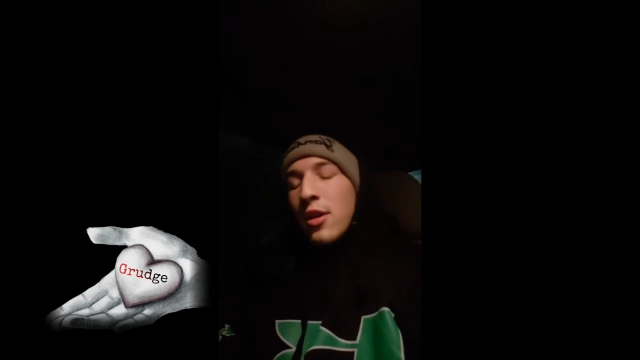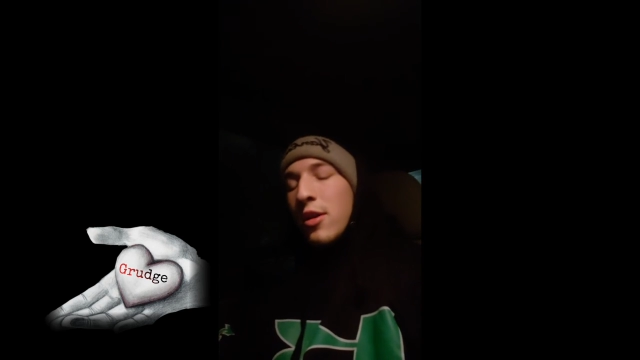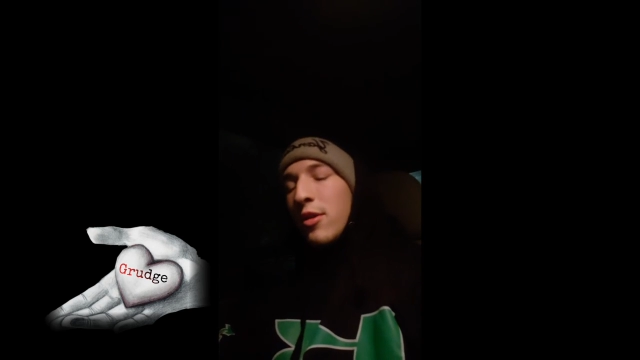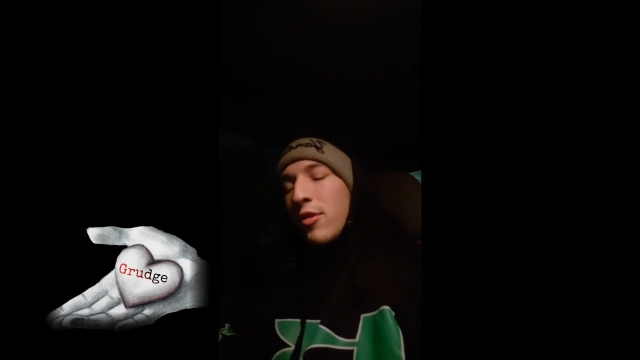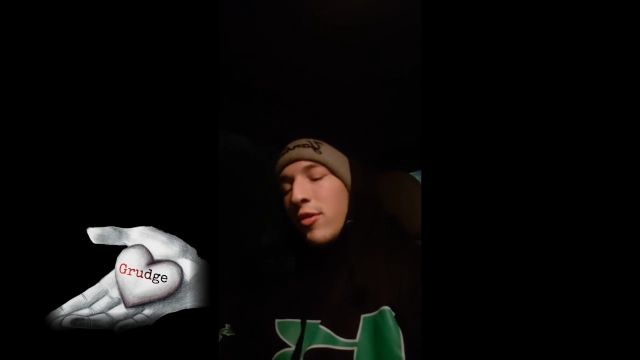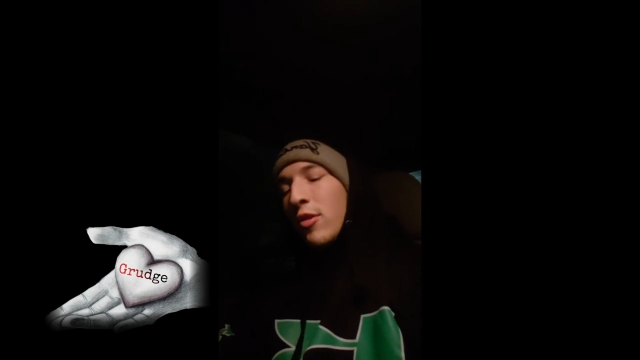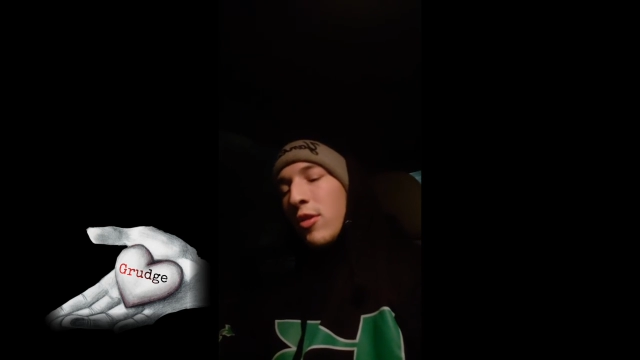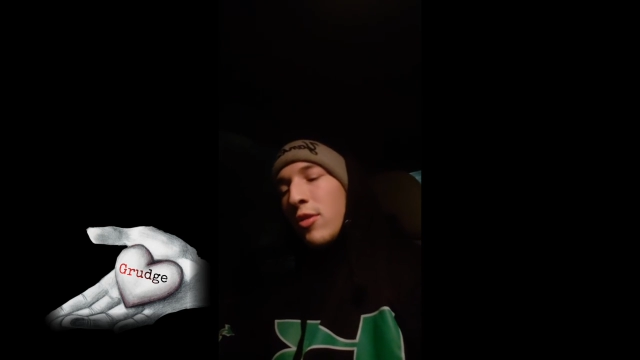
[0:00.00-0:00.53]

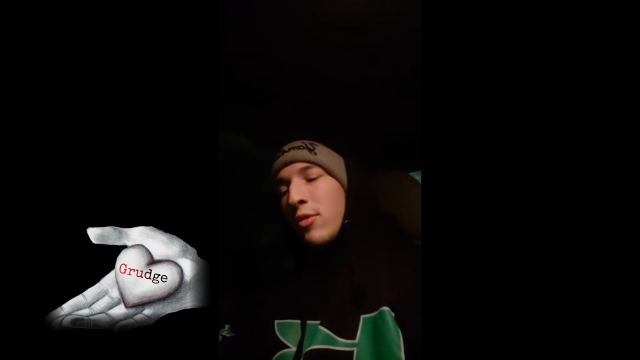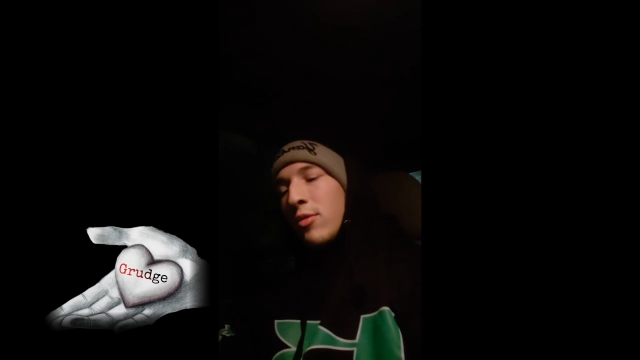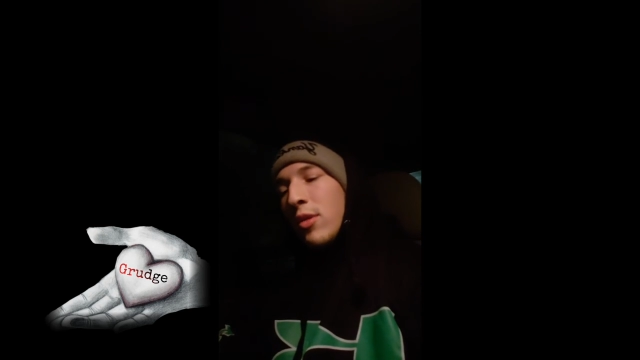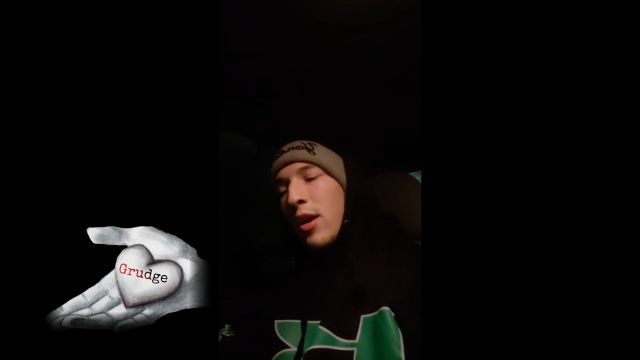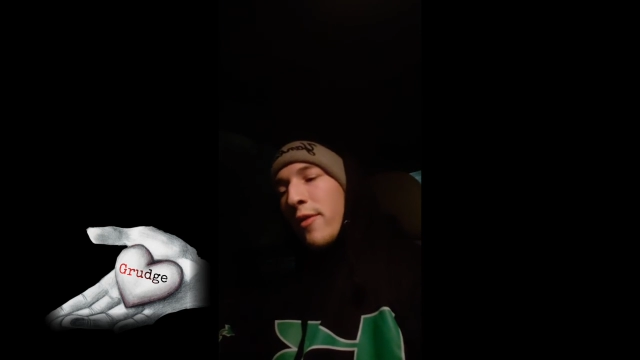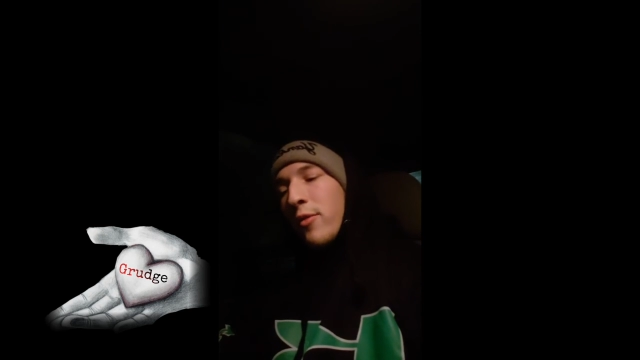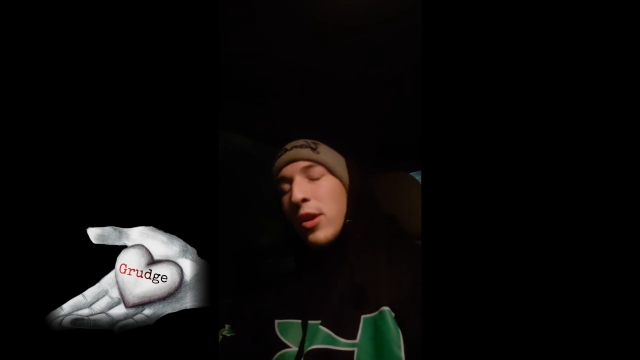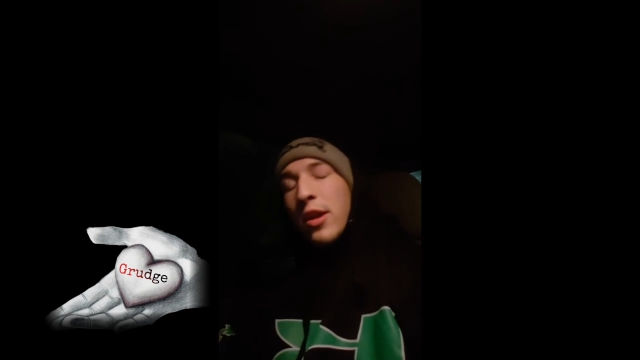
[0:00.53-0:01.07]
So
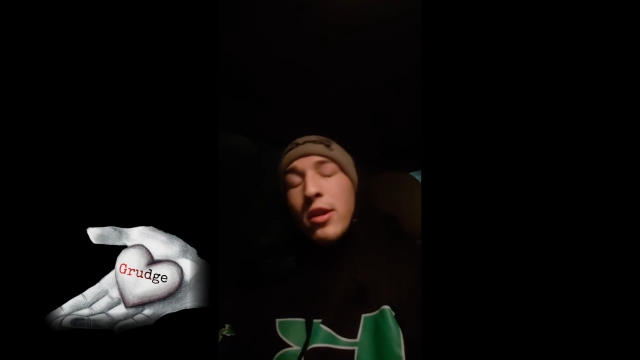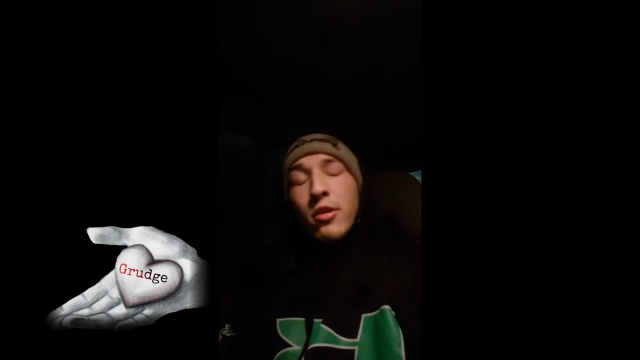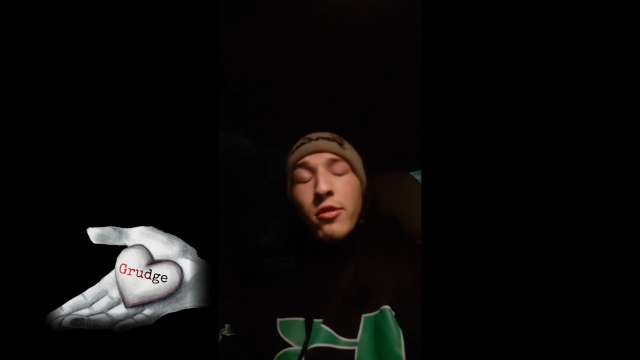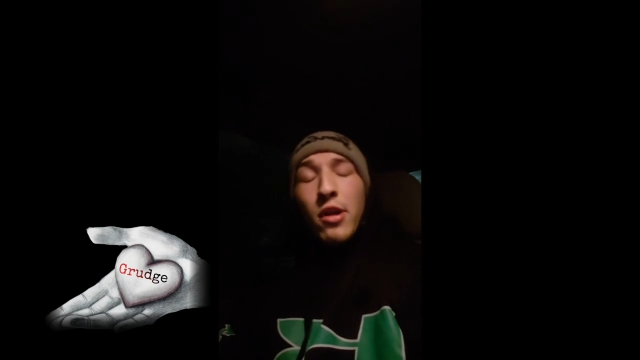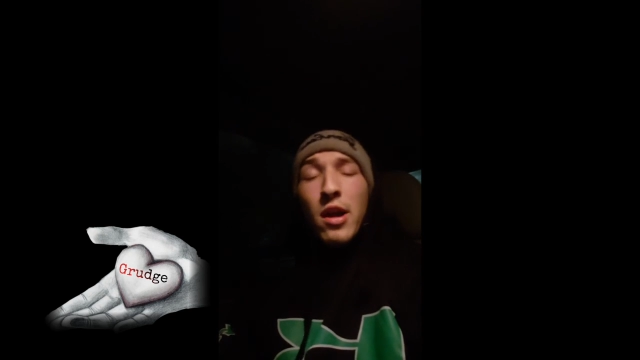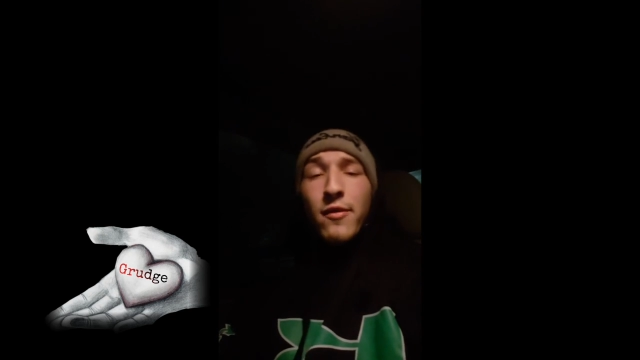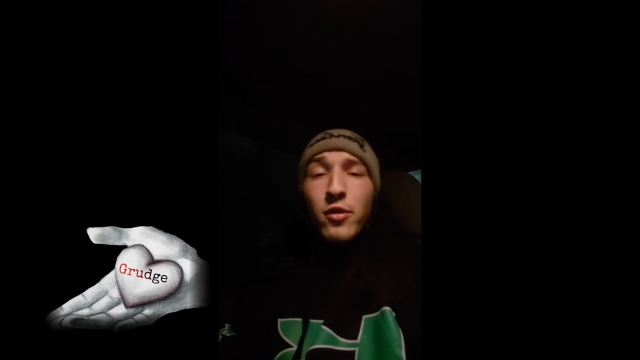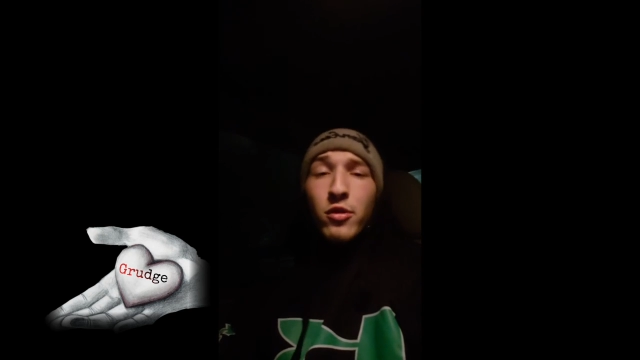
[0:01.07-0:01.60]
everyone
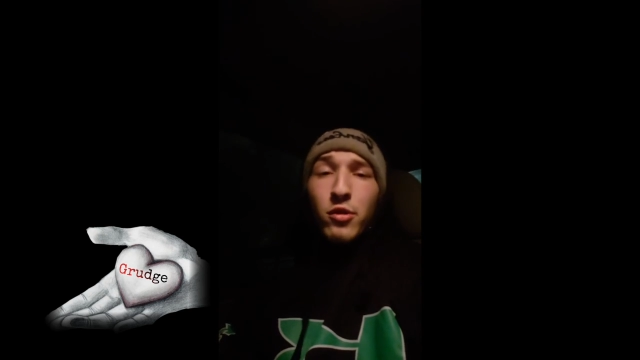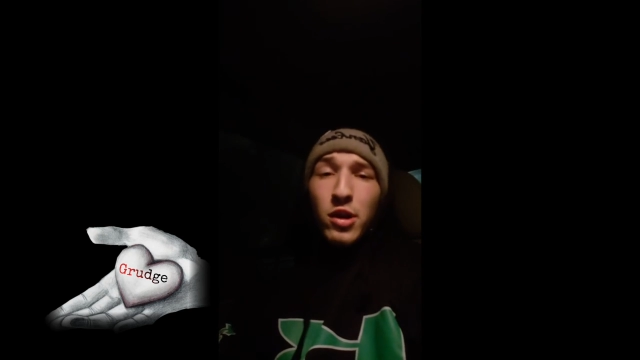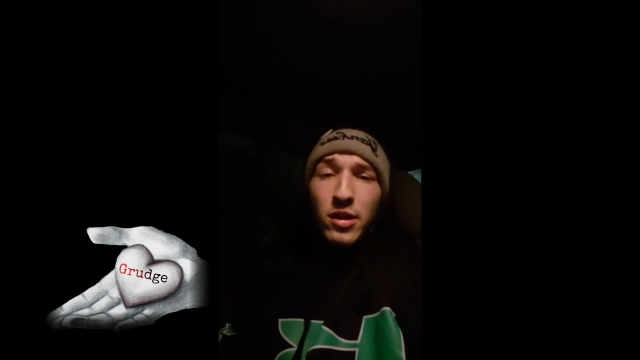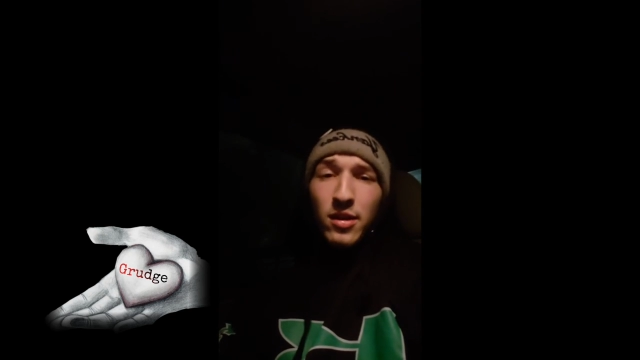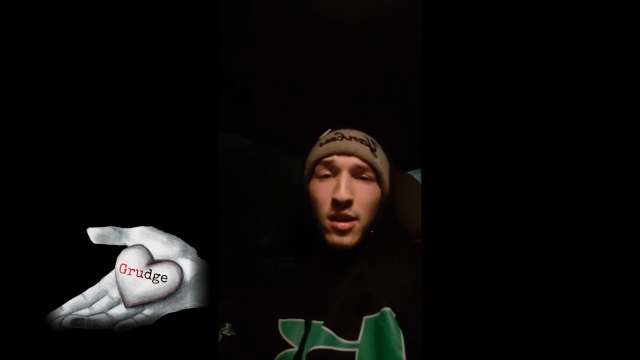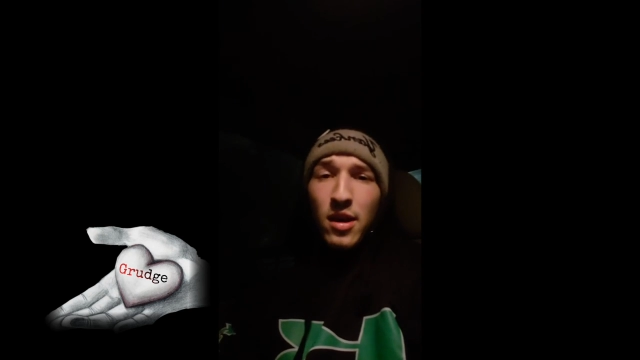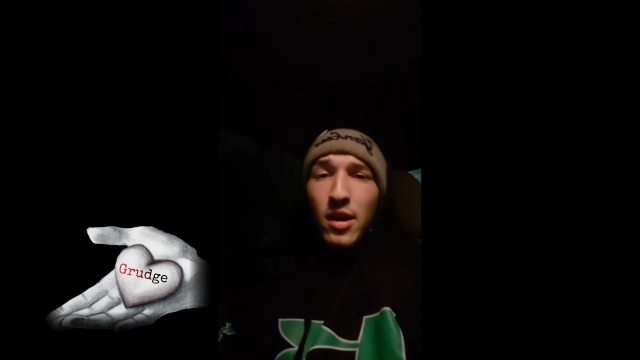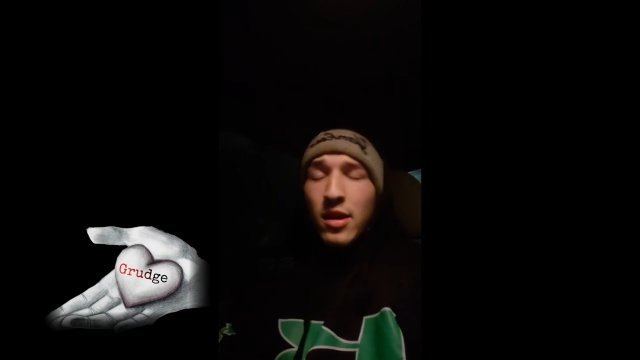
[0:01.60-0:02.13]
have a great
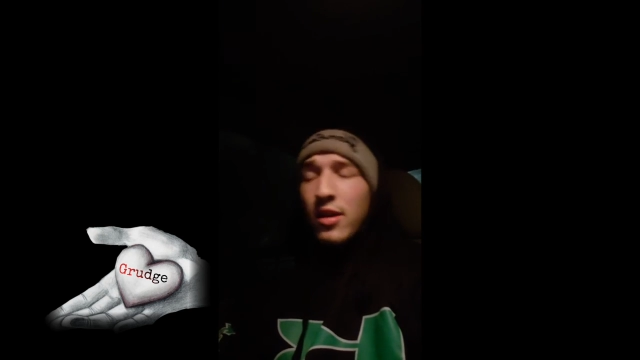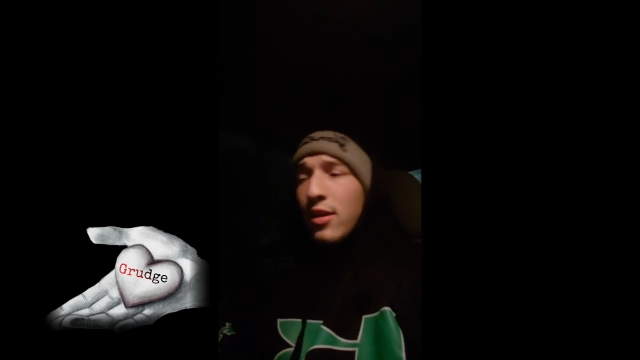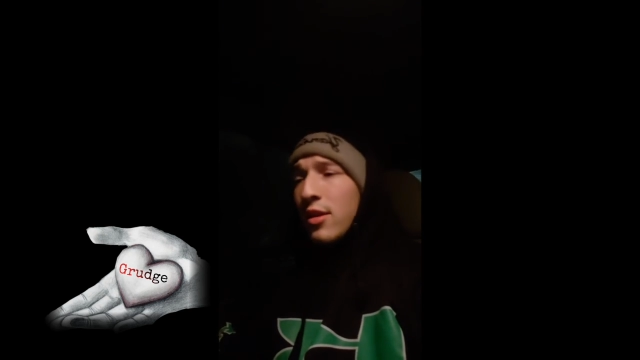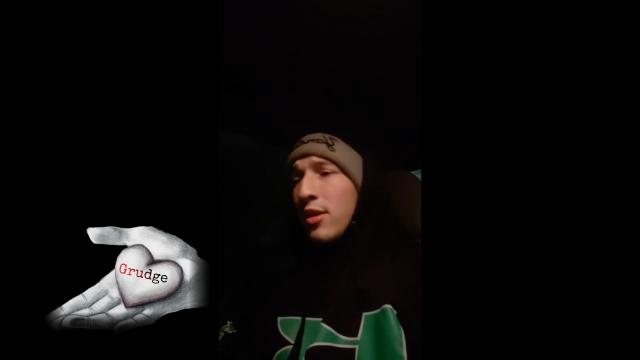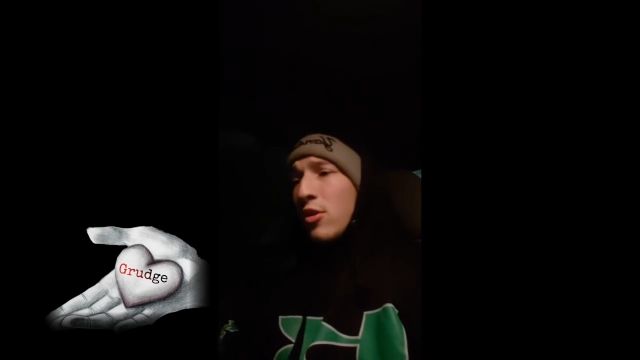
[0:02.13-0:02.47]
day.